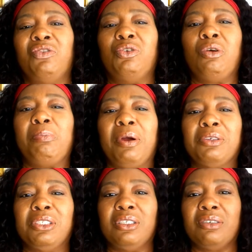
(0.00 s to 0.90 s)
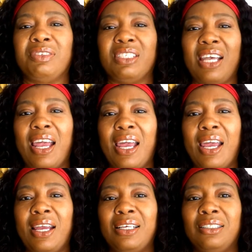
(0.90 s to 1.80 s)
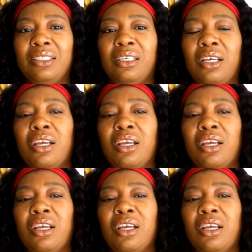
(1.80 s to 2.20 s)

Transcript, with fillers: you're a person of size,